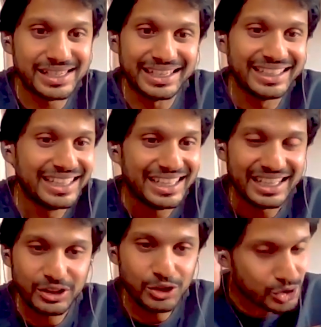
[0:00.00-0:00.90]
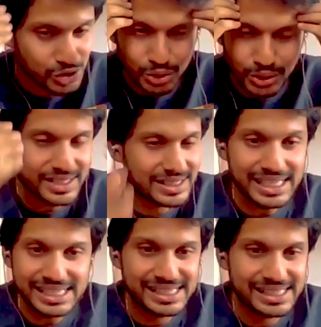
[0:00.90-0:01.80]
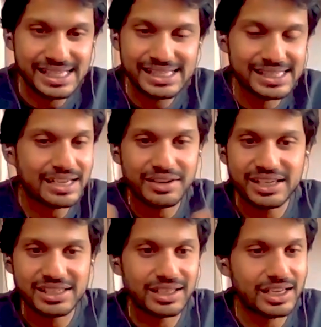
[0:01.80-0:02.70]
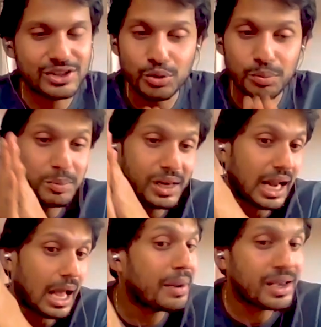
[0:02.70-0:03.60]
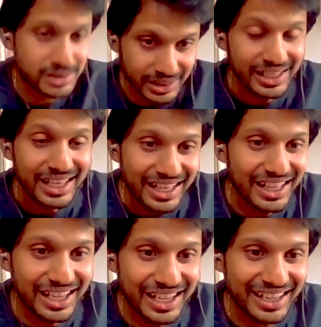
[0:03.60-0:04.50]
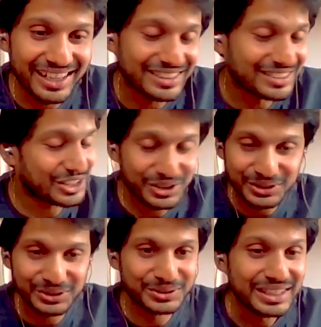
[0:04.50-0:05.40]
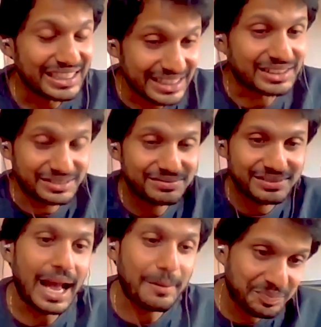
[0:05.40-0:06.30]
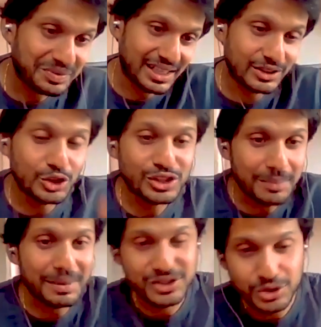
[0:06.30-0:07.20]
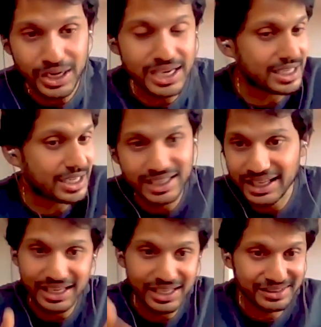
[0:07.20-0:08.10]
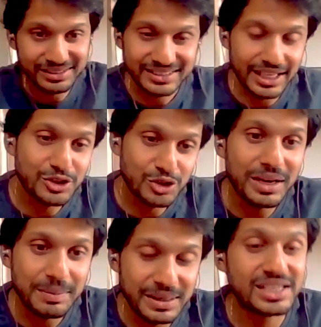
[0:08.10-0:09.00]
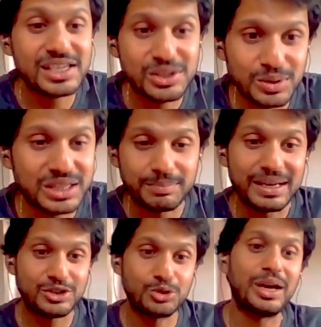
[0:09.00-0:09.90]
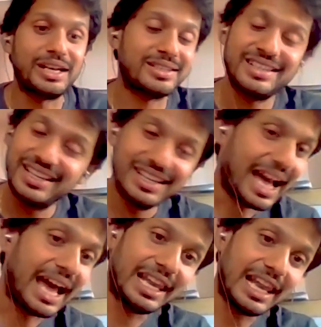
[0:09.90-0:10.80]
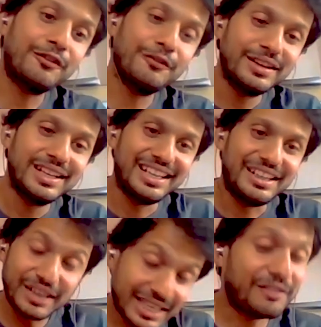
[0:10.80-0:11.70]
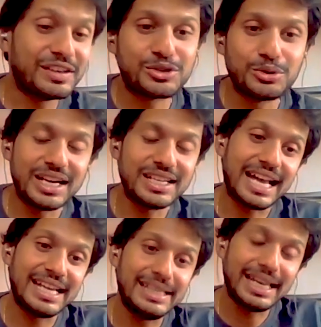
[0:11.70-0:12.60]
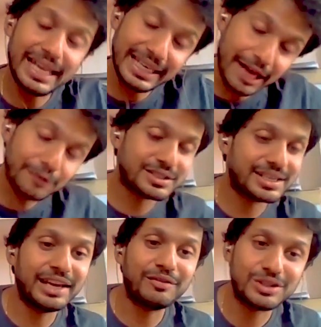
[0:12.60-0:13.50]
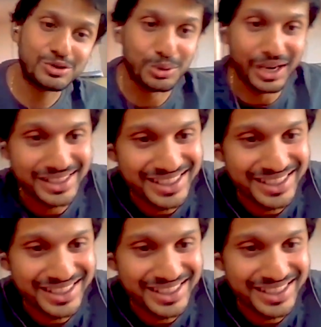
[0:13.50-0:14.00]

amazing. You students, these generation kids, you people are amazing. So, sir, yeah, those are my students, and there are so many pictures with my students. I love working with students. I love staying with